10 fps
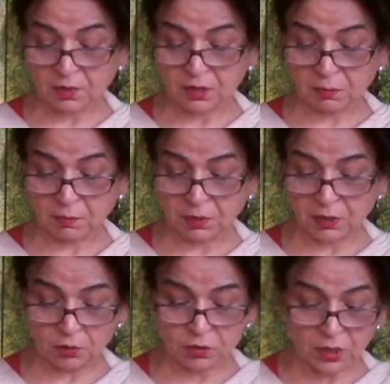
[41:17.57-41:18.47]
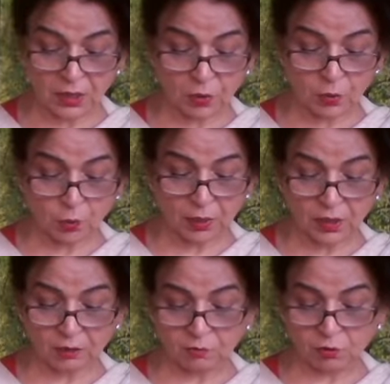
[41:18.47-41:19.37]
but Abhimanyu is not quick
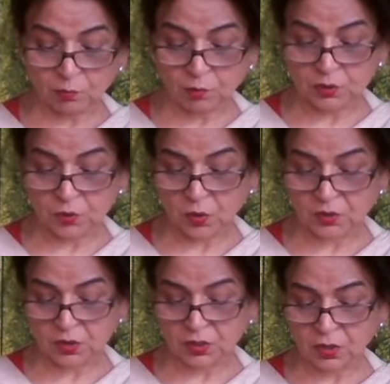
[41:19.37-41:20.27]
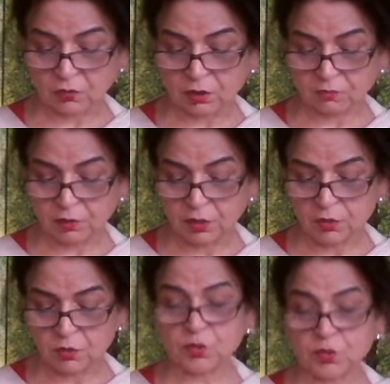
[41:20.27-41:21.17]
enough to pull his horses out of a
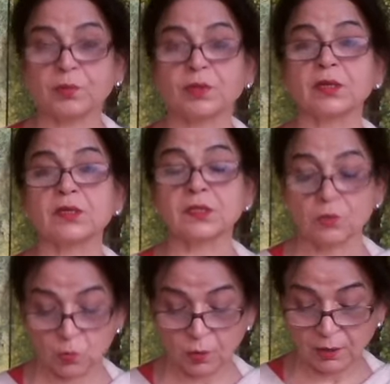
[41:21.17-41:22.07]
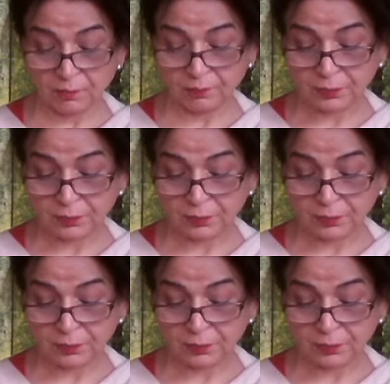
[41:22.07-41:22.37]
Supratika's way.